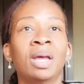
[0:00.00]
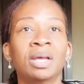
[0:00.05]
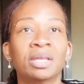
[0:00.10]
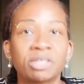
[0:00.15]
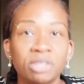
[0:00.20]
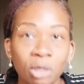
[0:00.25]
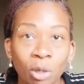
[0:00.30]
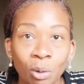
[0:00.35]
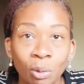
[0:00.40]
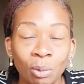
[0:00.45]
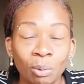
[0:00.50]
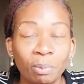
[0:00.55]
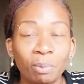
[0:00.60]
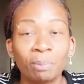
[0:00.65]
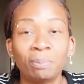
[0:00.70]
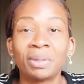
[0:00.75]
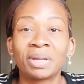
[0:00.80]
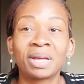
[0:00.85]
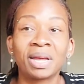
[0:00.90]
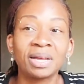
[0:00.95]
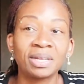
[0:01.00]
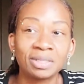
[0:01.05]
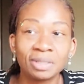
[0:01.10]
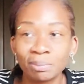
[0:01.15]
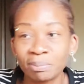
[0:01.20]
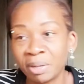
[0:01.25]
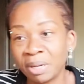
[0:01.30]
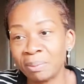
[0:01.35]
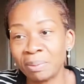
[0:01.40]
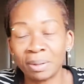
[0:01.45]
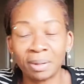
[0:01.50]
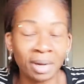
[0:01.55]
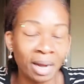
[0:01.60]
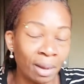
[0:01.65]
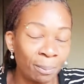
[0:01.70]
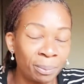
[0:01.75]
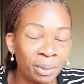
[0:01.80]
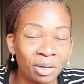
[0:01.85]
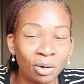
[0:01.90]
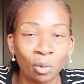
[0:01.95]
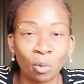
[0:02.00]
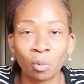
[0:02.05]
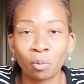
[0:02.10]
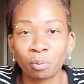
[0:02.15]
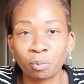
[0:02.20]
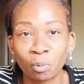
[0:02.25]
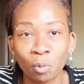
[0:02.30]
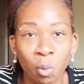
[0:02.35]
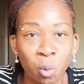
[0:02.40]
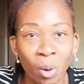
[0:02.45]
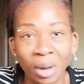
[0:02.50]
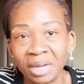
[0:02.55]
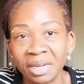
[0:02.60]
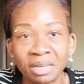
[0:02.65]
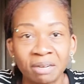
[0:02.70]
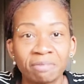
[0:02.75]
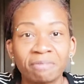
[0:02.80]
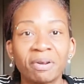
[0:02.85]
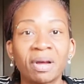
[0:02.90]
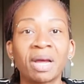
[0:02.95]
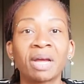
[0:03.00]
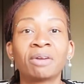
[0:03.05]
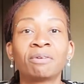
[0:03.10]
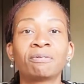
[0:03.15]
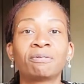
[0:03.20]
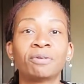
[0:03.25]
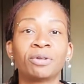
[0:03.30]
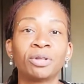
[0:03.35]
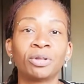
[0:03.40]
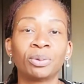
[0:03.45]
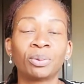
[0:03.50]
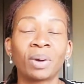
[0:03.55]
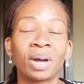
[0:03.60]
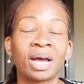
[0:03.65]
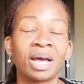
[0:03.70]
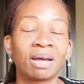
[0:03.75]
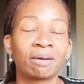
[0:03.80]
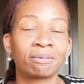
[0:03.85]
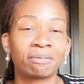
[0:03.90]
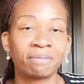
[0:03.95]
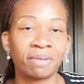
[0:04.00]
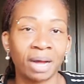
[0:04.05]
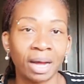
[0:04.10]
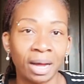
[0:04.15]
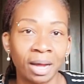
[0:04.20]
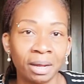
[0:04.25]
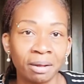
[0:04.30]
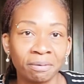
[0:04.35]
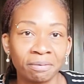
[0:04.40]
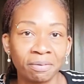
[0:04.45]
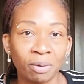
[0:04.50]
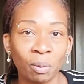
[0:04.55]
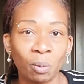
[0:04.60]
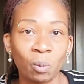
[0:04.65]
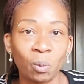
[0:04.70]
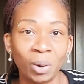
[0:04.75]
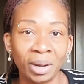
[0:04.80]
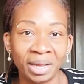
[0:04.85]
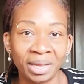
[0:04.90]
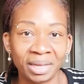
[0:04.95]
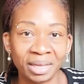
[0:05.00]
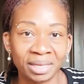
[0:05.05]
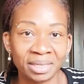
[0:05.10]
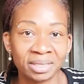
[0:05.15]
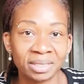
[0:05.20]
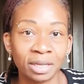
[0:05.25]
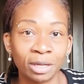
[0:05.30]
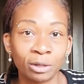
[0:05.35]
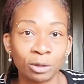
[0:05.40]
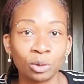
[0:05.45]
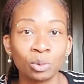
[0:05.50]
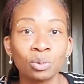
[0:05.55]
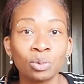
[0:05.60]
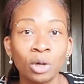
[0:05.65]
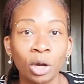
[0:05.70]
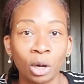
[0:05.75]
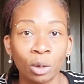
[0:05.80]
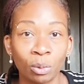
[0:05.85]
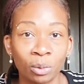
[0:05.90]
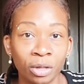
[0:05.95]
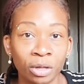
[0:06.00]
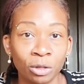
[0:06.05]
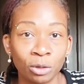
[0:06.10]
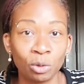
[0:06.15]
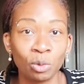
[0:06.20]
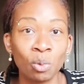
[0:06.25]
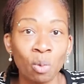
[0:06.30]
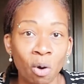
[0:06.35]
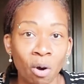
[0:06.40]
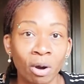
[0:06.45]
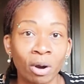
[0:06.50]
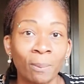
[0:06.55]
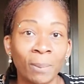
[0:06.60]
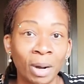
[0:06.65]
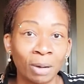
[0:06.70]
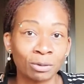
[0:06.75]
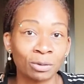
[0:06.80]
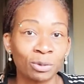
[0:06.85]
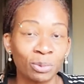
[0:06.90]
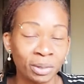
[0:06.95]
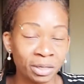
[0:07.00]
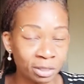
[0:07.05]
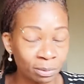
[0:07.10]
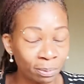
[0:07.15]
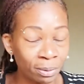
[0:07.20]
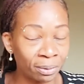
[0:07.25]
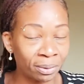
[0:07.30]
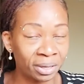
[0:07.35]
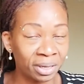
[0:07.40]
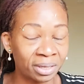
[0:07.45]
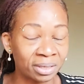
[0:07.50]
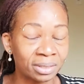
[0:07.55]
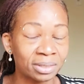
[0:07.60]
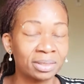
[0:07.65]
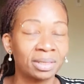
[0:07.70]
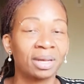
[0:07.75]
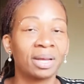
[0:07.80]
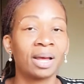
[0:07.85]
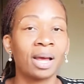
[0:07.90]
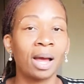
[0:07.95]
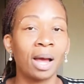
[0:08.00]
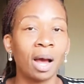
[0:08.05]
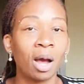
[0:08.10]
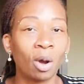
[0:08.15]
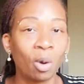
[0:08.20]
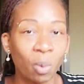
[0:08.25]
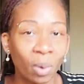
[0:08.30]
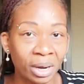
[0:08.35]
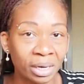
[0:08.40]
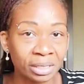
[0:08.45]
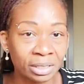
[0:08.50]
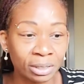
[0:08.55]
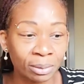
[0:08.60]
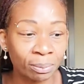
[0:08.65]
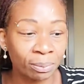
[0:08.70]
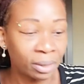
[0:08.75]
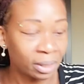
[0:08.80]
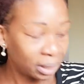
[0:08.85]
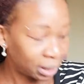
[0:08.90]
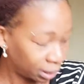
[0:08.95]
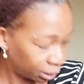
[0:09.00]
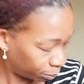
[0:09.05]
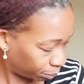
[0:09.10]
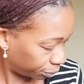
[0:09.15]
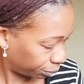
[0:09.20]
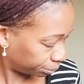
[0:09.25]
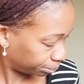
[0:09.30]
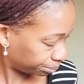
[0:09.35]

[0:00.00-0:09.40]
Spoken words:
So, because it may not be quite defined for you, I have 5 ways that you know that you are about to experience a quantum leap.